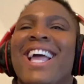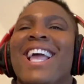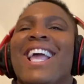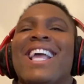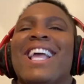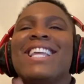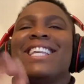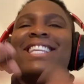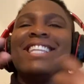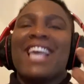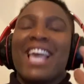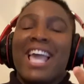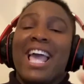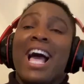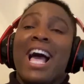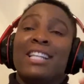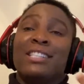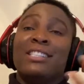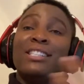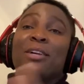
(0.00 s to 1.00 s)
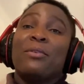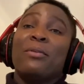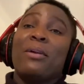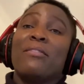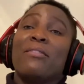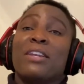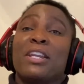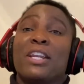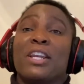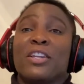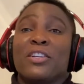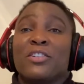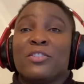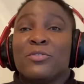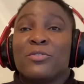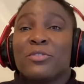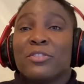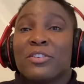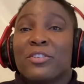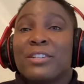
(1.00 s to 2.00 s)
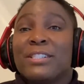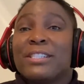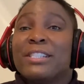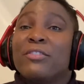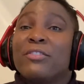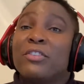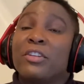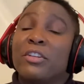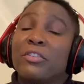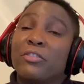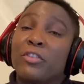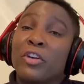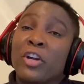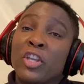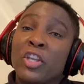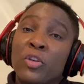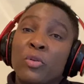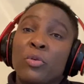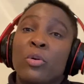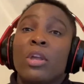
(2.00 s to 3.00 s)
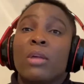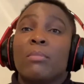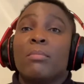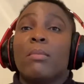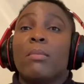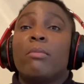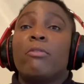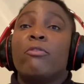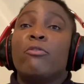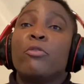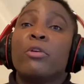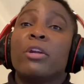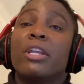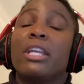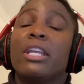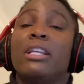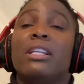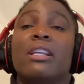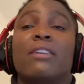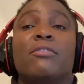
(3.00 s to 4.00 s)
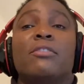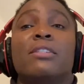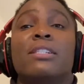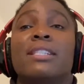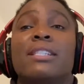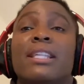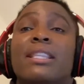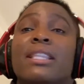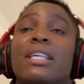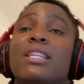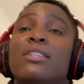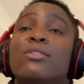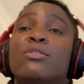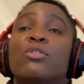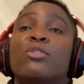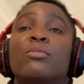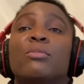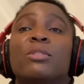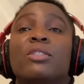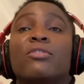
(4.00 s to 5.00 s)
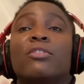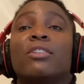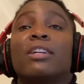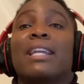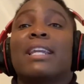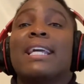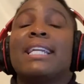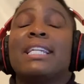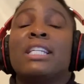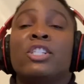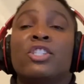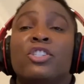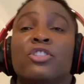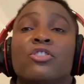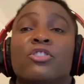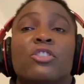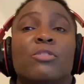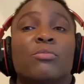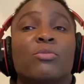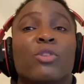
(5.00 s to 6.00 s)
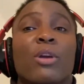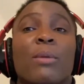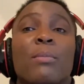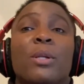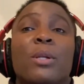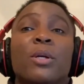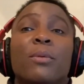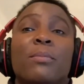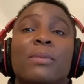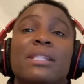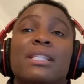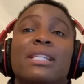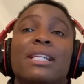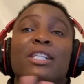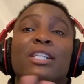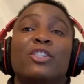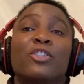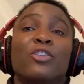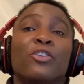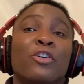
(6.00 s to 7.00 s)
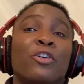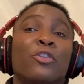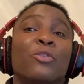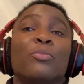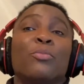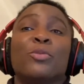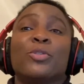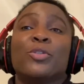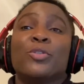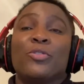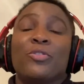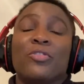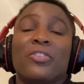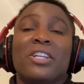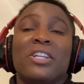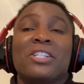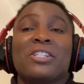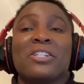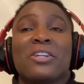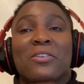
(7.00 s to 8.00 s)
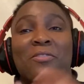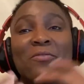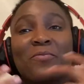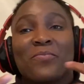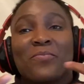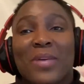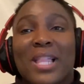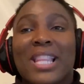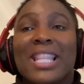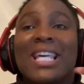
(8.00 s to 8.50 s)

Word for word: yeah until we have another new requested video for you but before kick off i want to say thank you so much for liking sharing subscribing commenting and turn on the post notification bell